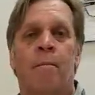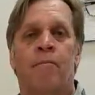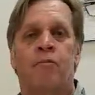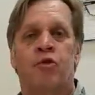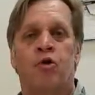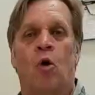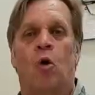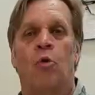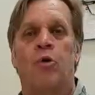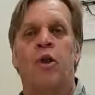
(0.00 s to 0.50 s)

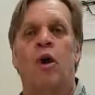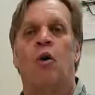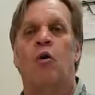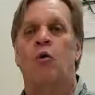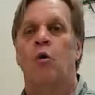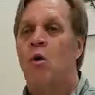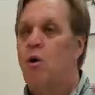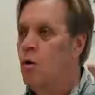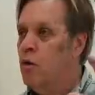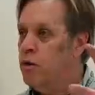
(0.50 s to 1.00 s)

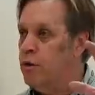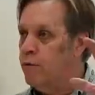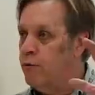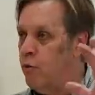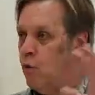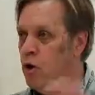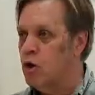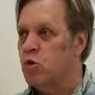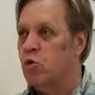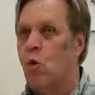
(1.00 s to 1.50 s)
so the
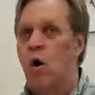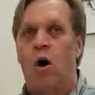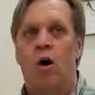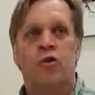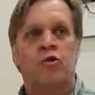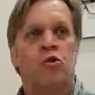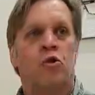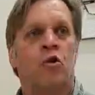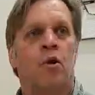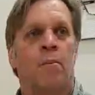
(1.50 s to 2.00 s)
forks will
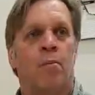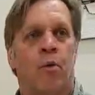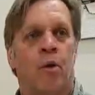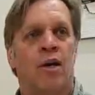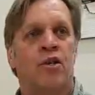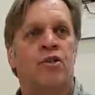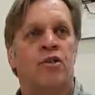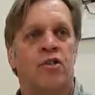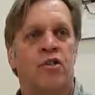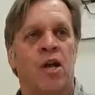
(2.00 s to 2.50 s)
also
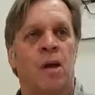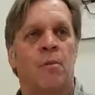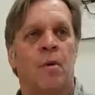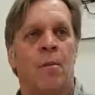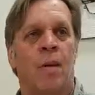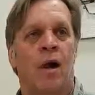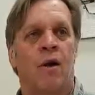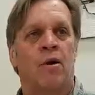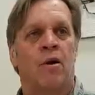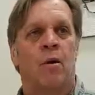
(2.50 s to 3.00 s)
compress the same
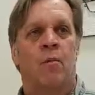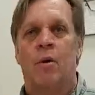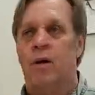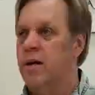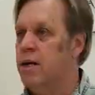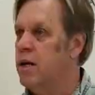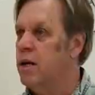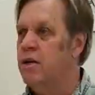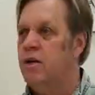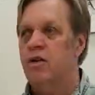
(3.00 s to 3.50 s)
amount of number. And
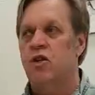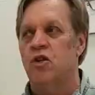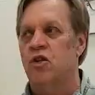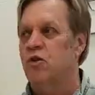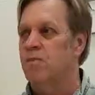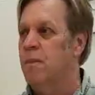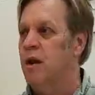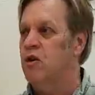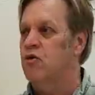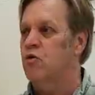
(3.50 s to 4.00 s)
again, you
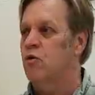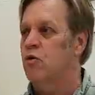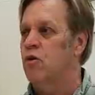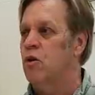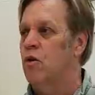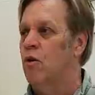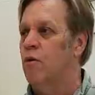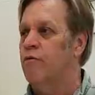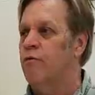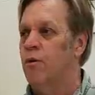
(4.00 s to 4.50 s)
just measure, you
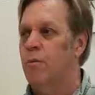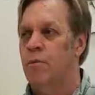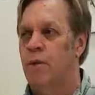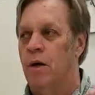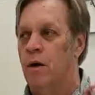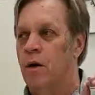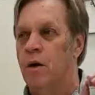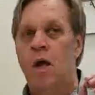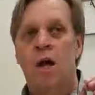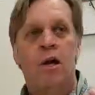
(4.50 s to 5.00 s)
know, from
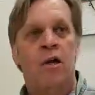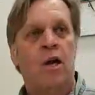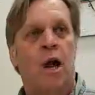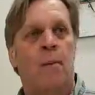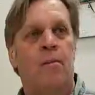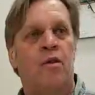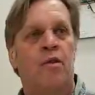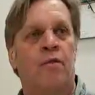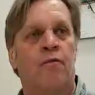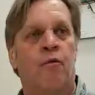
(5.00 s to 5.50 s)
the
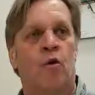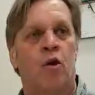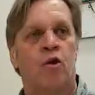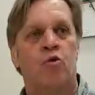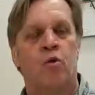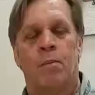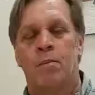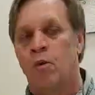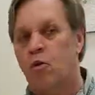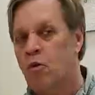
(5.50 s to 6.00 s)
top of the fork
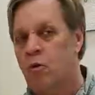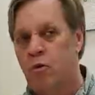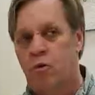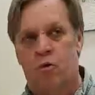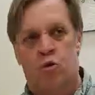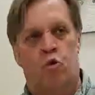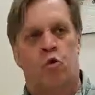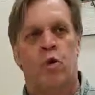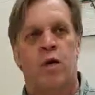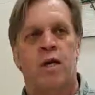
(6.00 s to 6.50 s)
triple
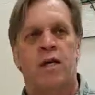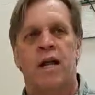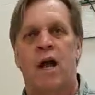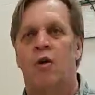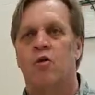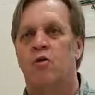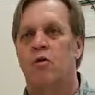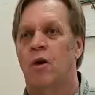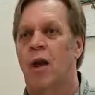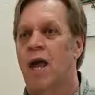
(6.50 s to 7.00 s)
tree
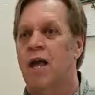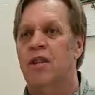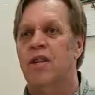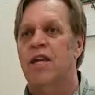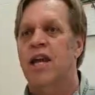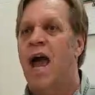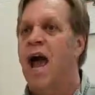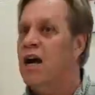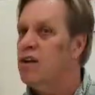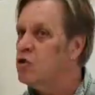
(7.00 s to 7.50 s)
down to like
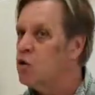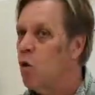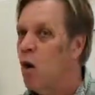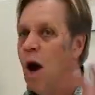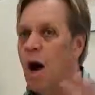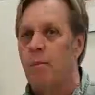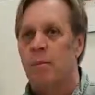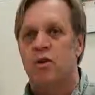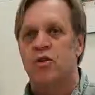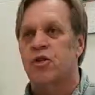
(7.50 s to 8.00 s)
the axle,
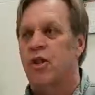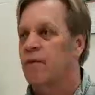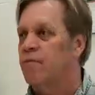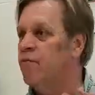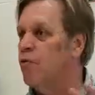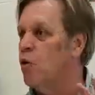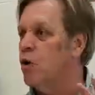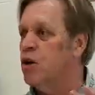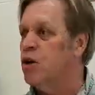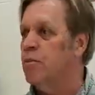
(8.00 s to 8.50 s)
how much that
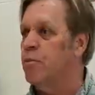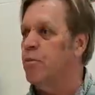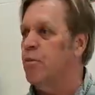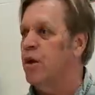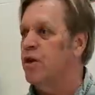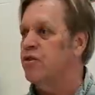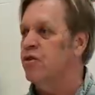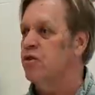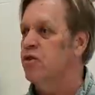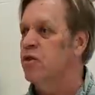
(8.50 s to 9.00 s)
fork
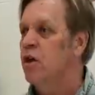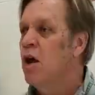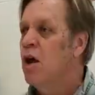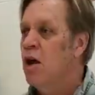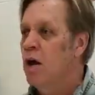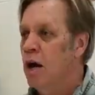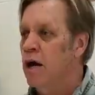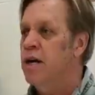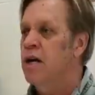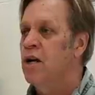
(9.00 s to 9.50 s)
compresses.
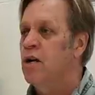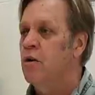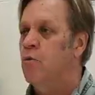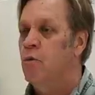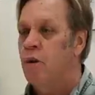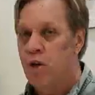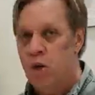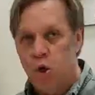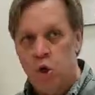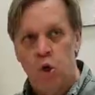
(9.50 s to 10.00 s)
Again,
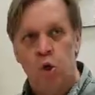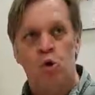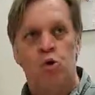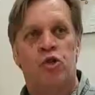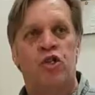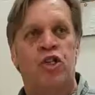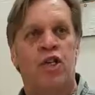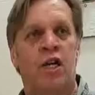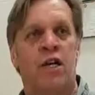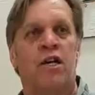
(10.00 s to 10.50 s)
with you
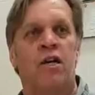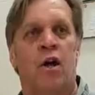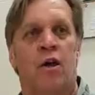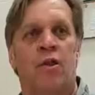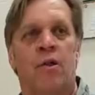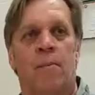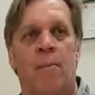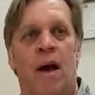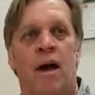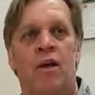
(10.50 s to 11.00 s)
sitting on
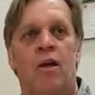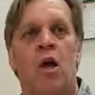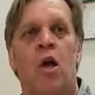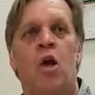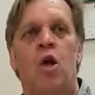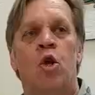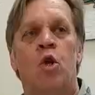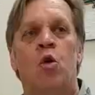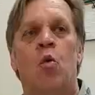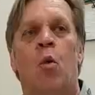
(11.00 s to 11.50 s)
the bike,
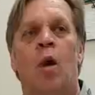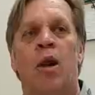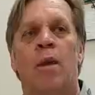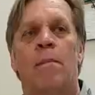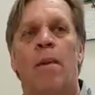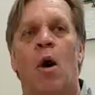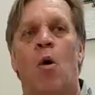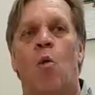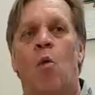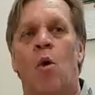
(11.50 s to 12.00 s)
you want
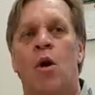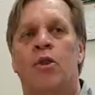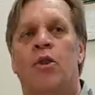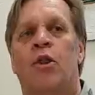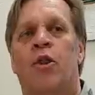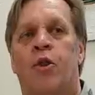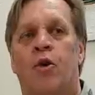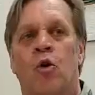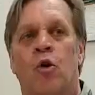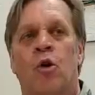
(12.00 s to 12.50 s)
about one
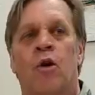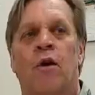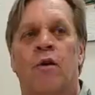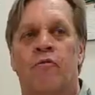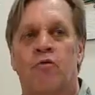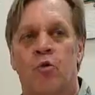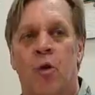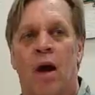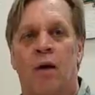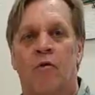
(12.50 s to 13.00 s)
third of
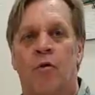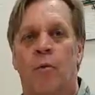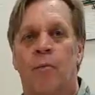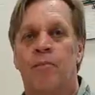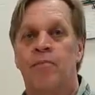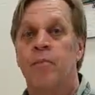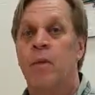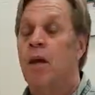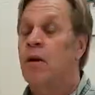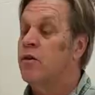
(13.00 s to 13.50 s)
travel.
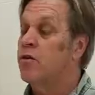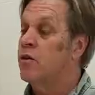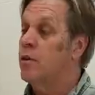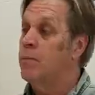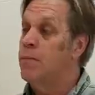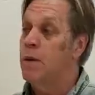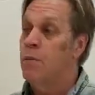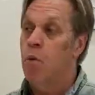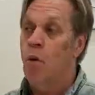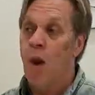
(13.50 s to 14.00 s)
Some
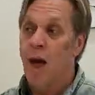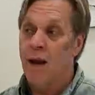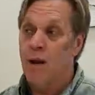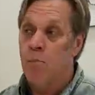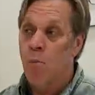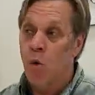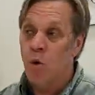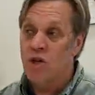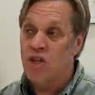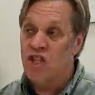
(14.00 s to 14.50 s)
people like
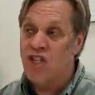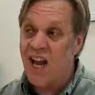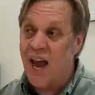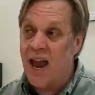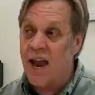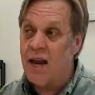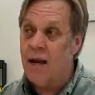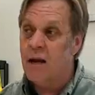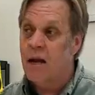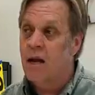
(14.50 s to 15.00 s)
more
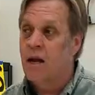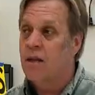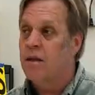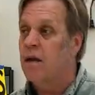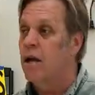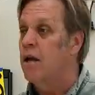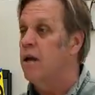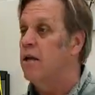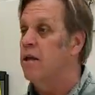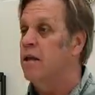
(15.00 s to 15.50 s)
sag.
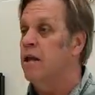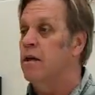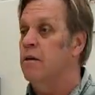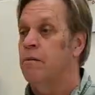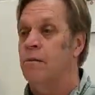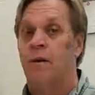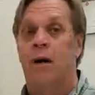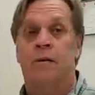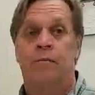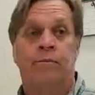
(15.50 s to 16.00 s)

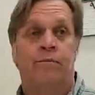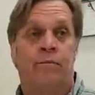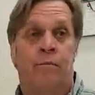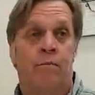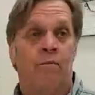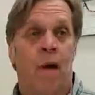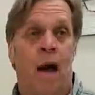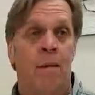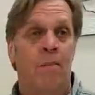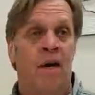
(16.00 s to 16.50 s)

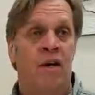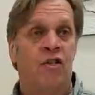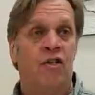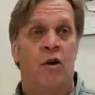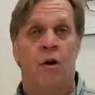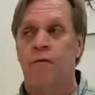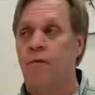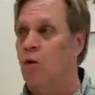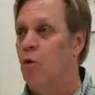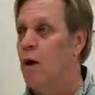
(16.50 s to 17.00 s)
I
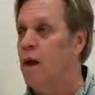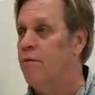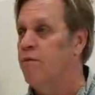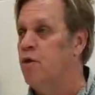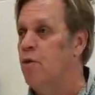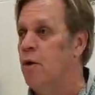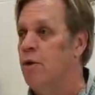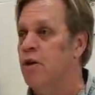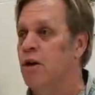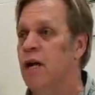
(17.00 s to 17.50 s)
myself and quite a
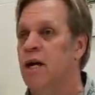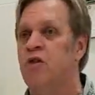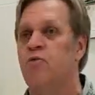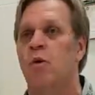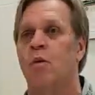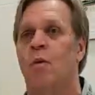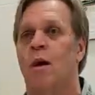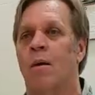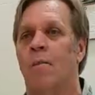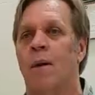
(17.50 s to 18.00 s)
few other guys, we
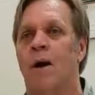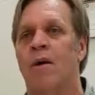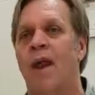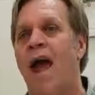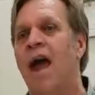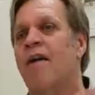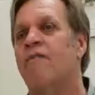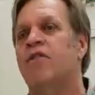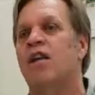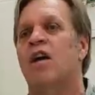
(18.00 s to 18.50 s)
want about
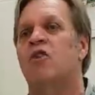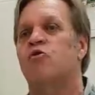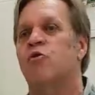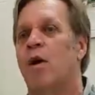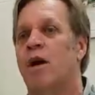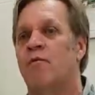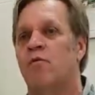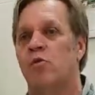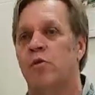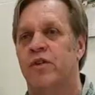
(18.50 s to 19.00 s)
half that
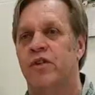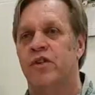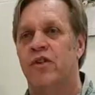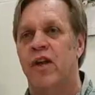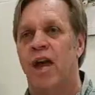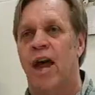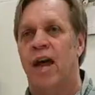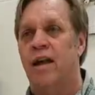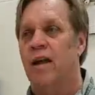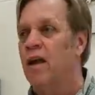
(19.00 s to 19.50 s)
travel in
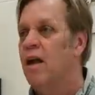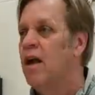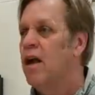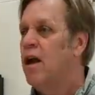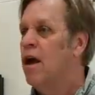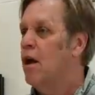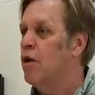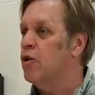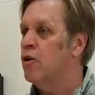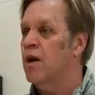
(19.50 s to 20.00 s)
sag.
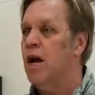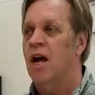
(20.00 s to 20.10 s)
Other